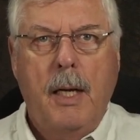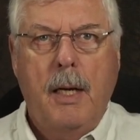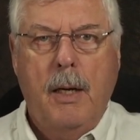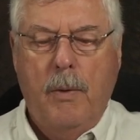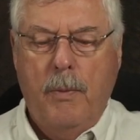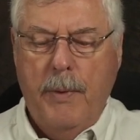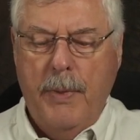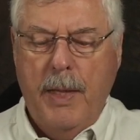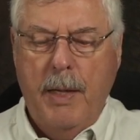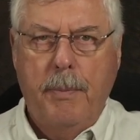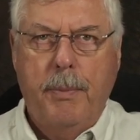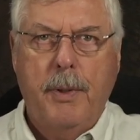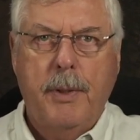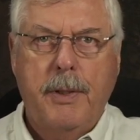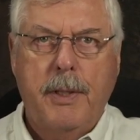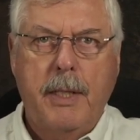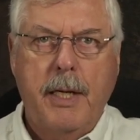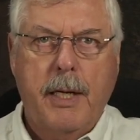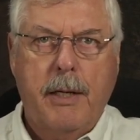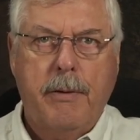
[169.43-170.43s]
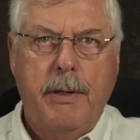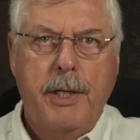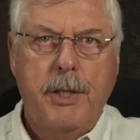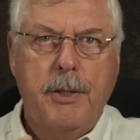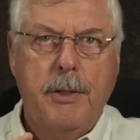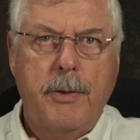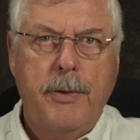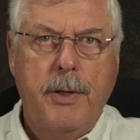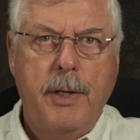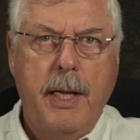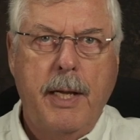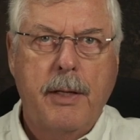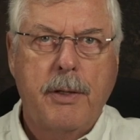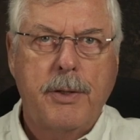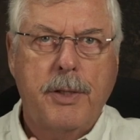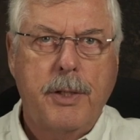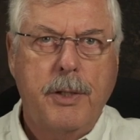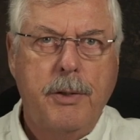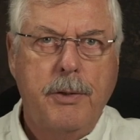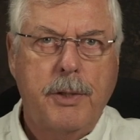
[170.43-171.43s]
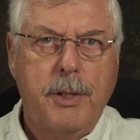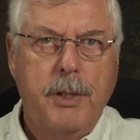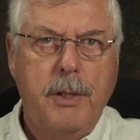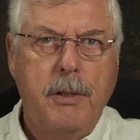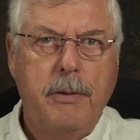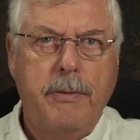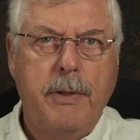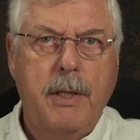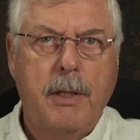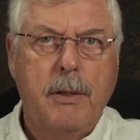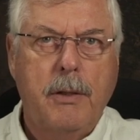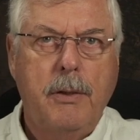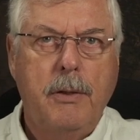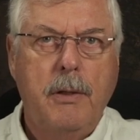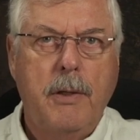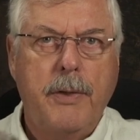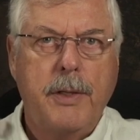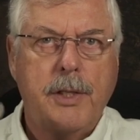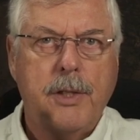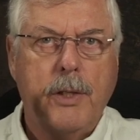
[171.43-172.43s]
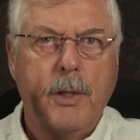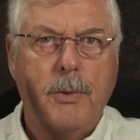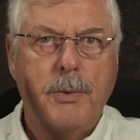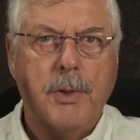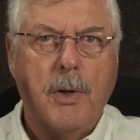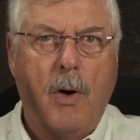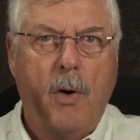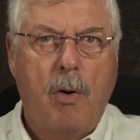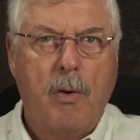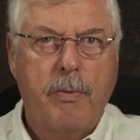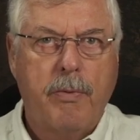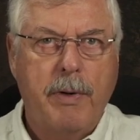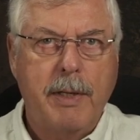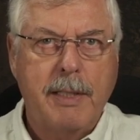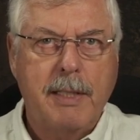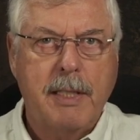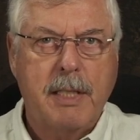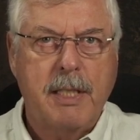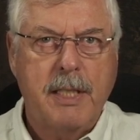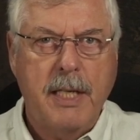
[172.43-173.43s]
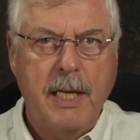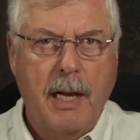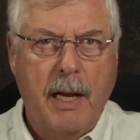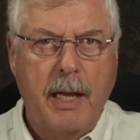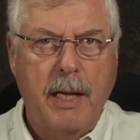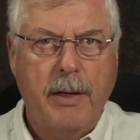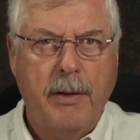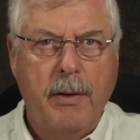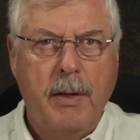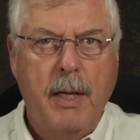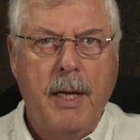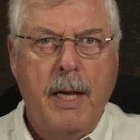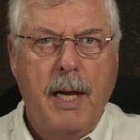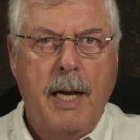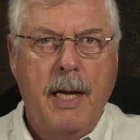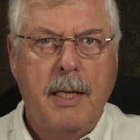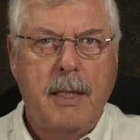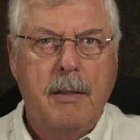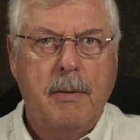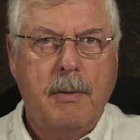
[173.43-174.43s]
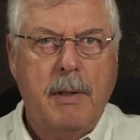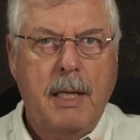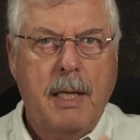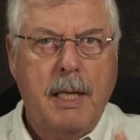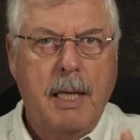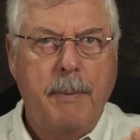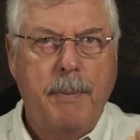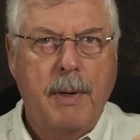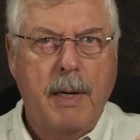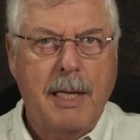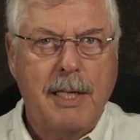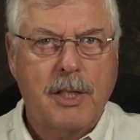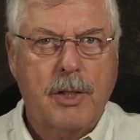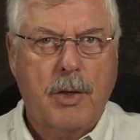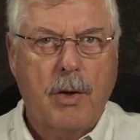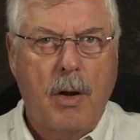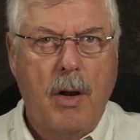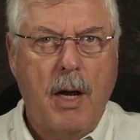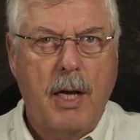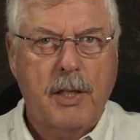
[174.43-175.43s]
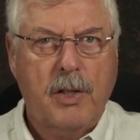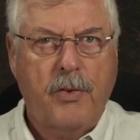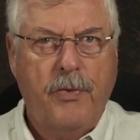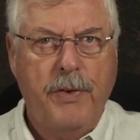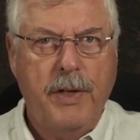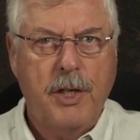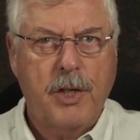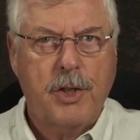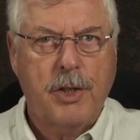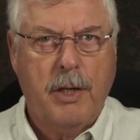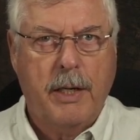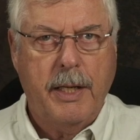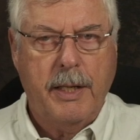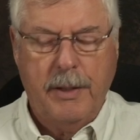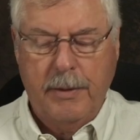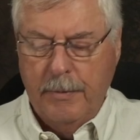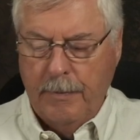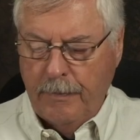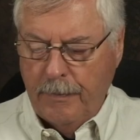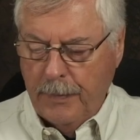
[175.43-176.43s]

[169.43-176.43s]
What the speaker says: When they put the decoration on their nails, they're using UV glue, and this goes over it to seal it and to keep a nice gloss finish on it.